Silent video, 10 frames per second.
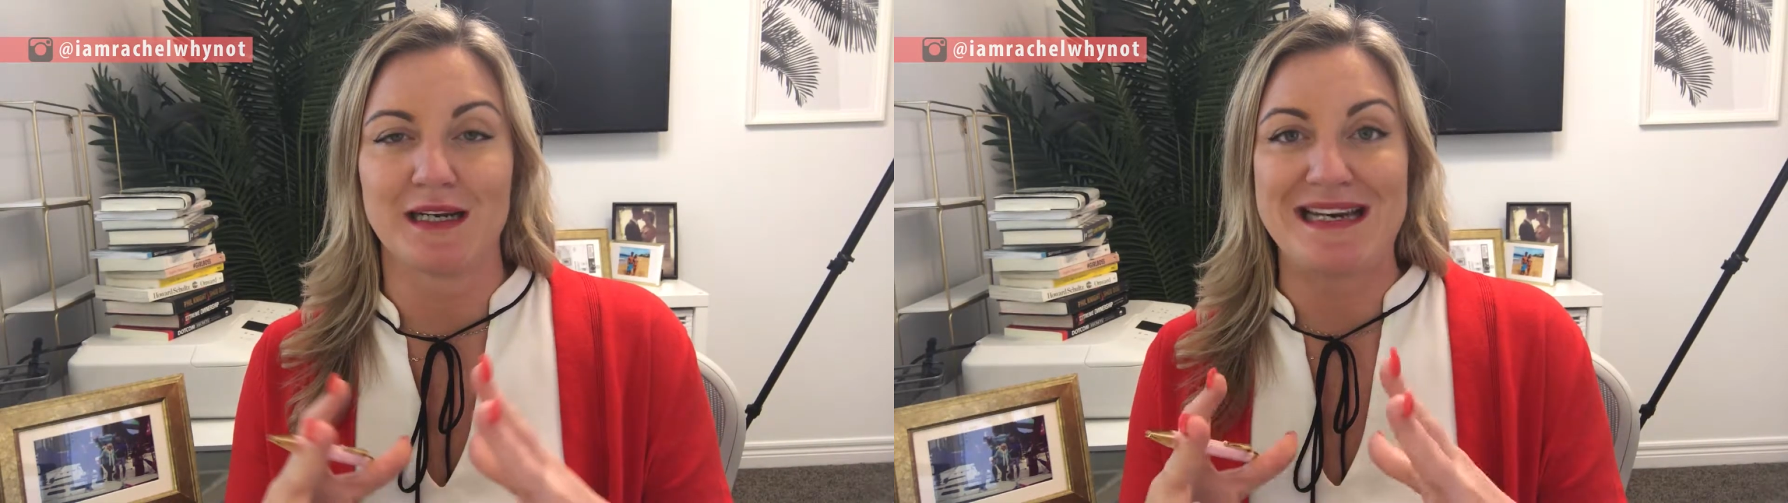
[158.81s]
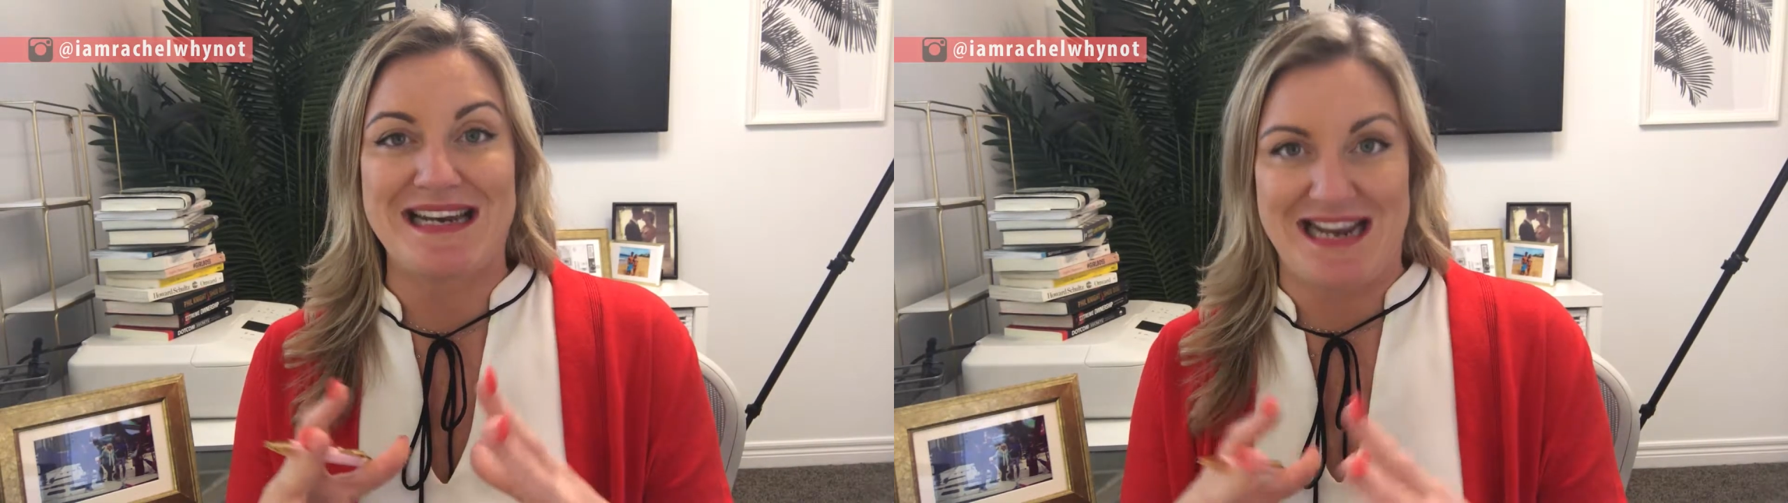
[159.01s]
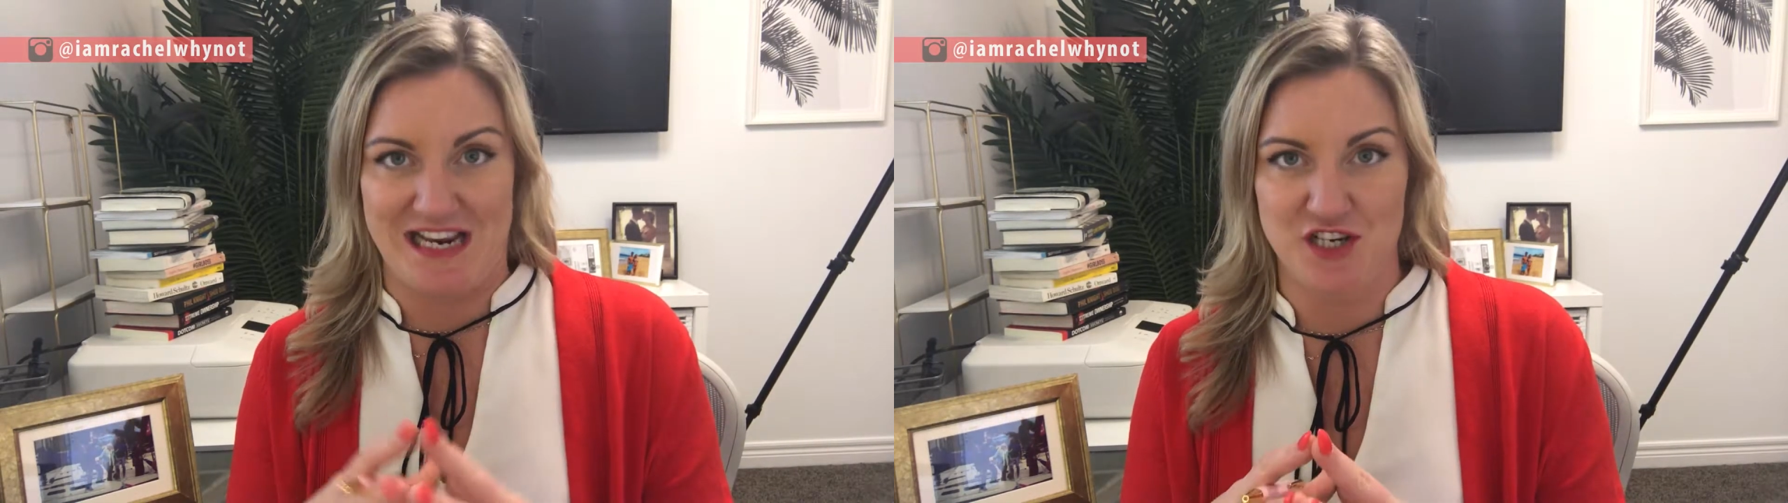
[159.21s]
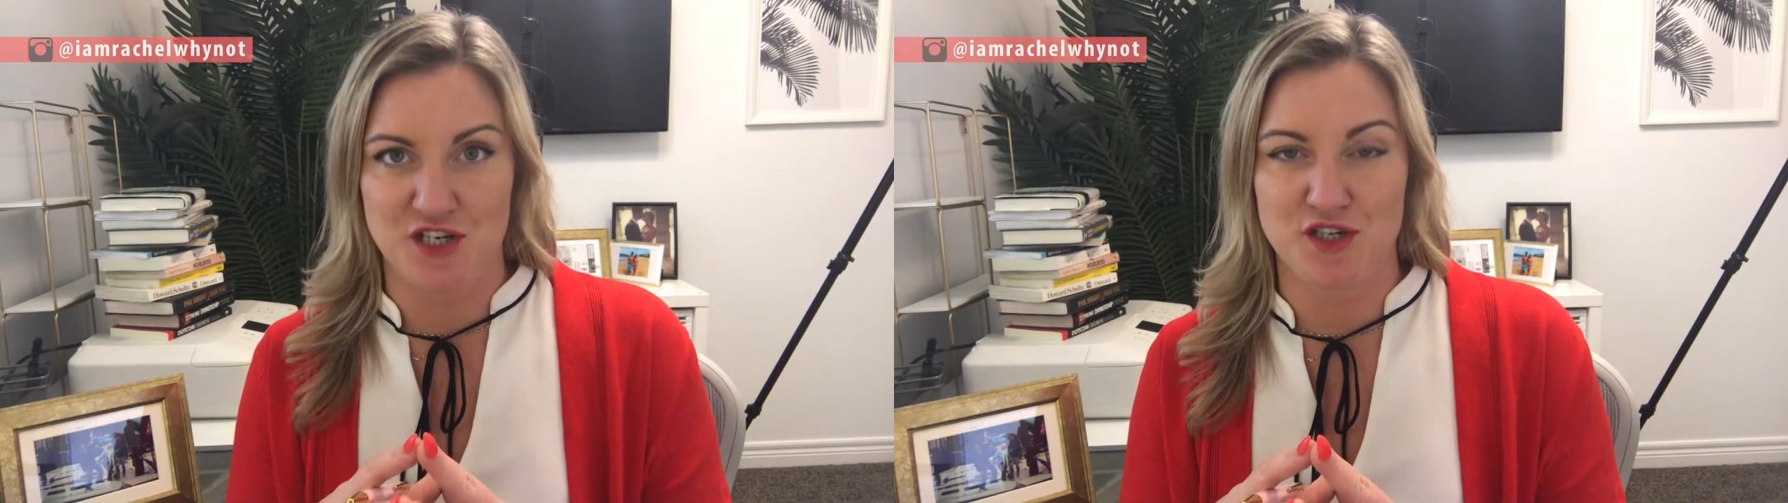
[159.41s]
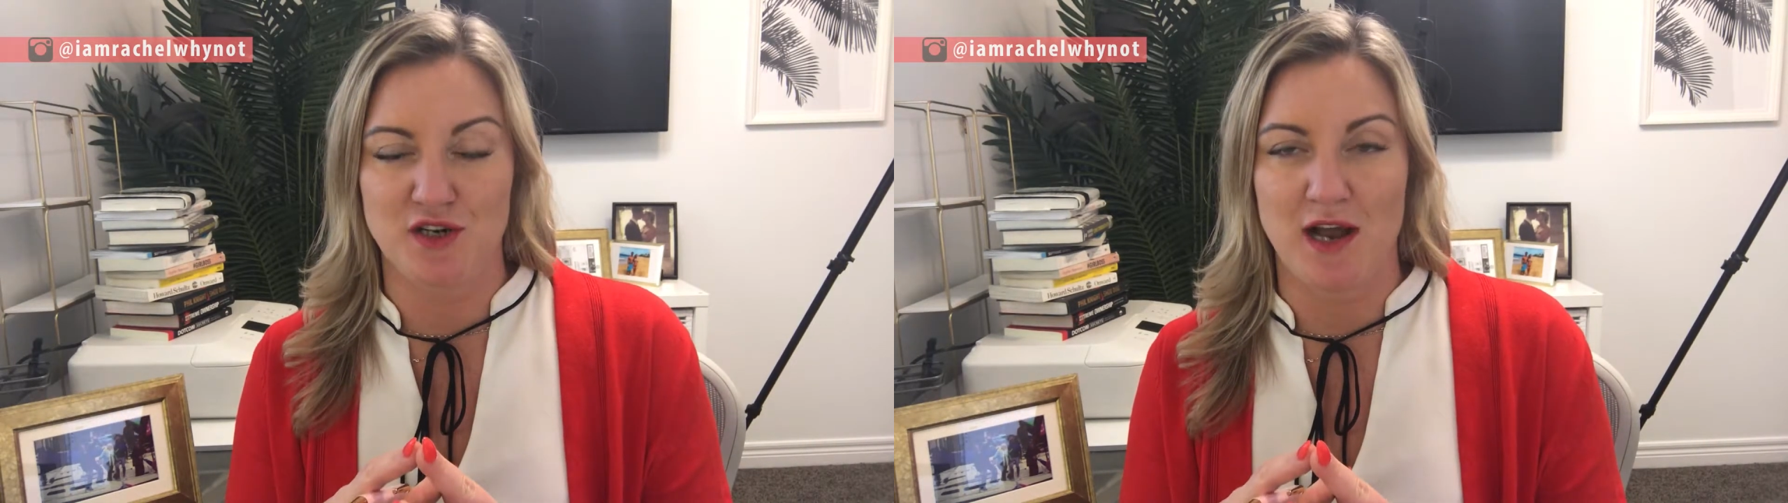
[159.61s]

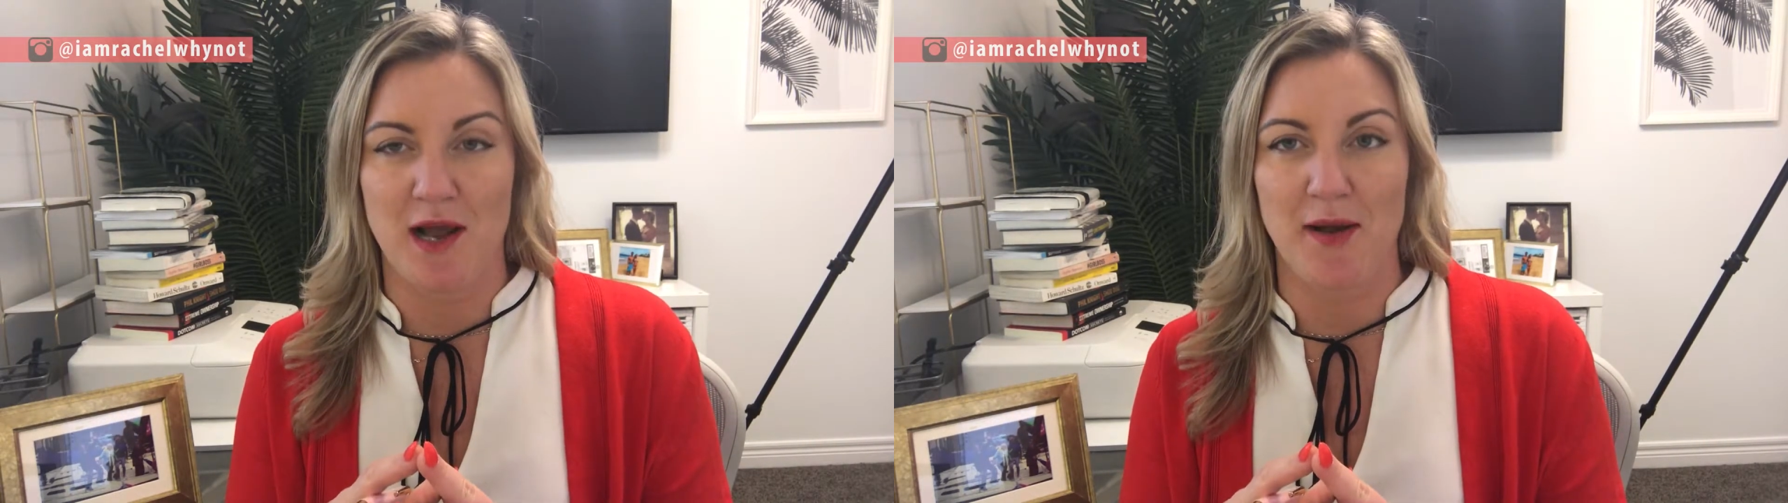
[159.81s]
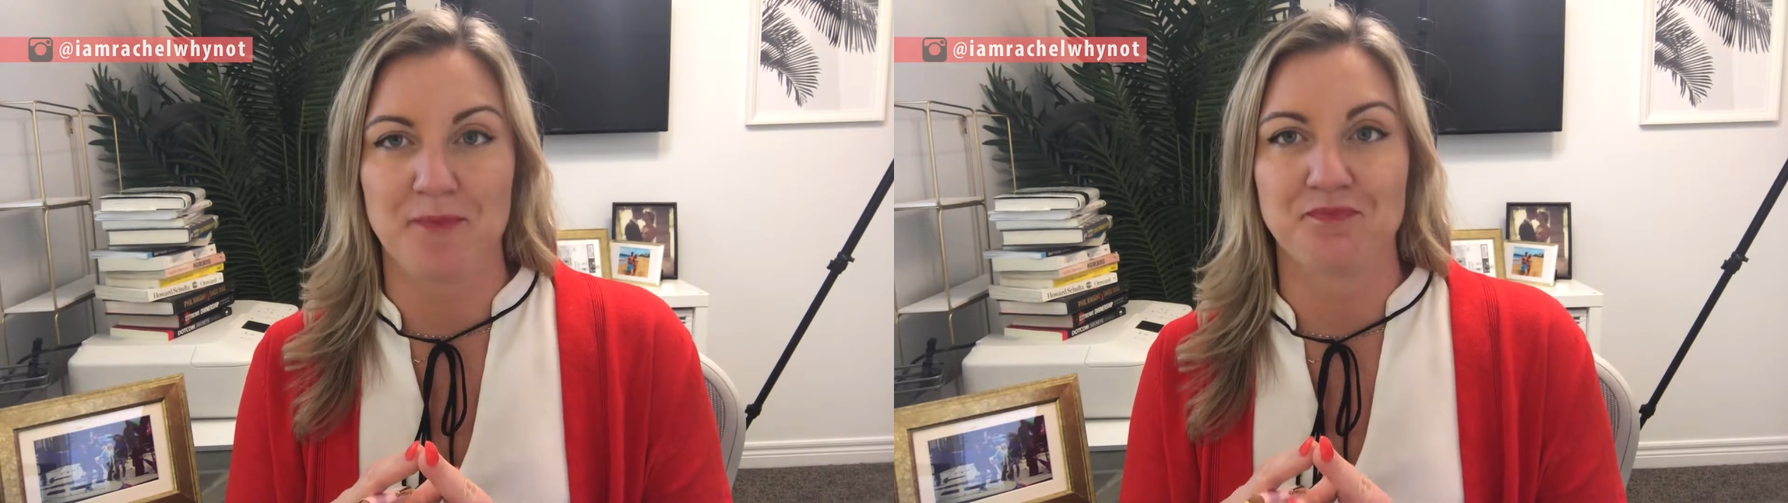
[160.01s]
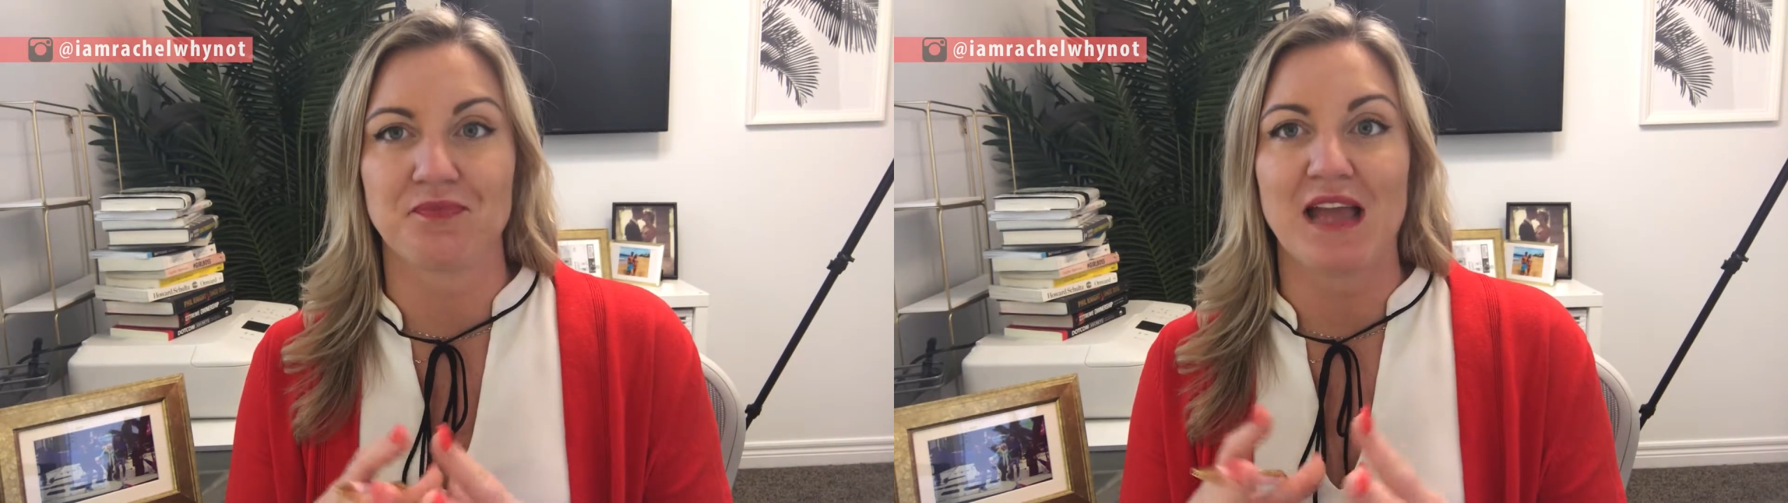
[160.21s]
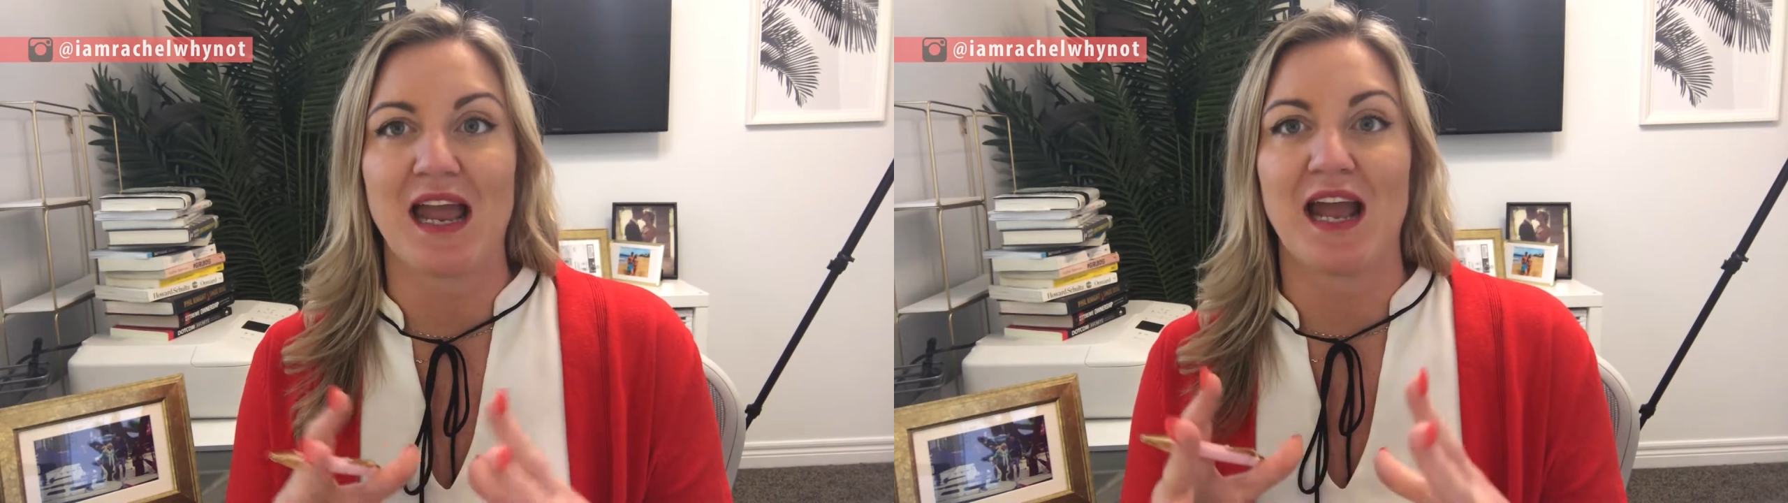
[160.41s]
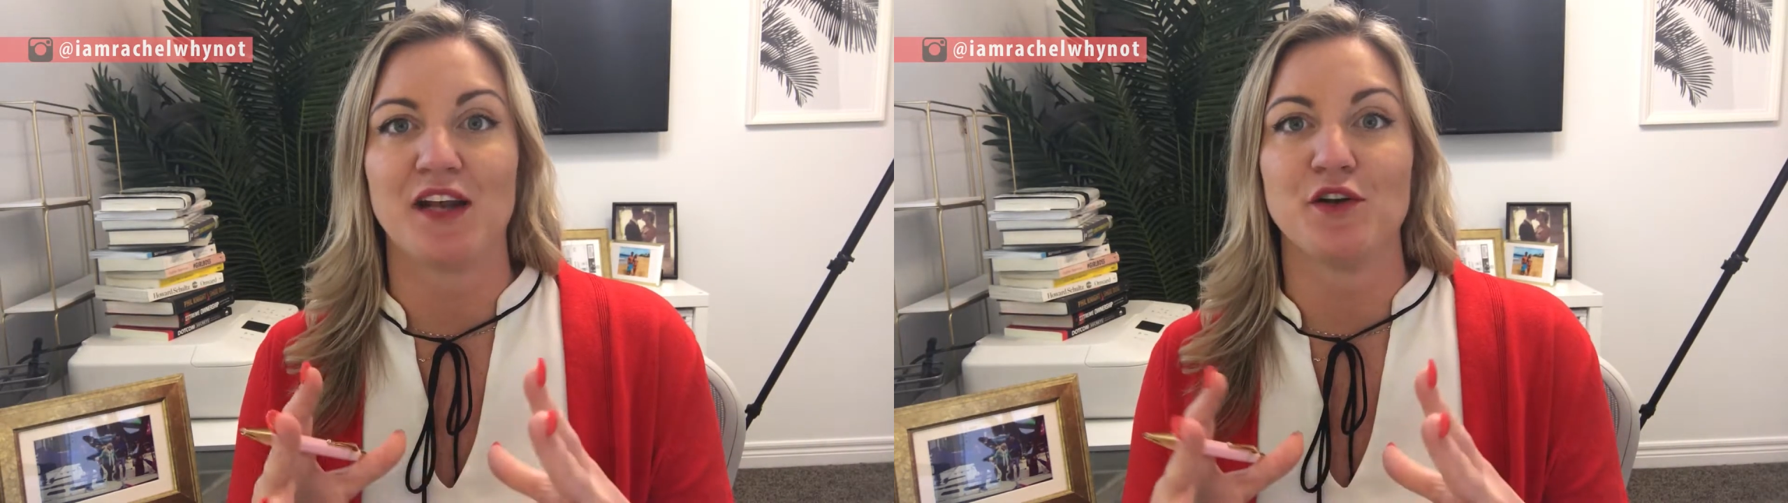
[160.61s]
niche and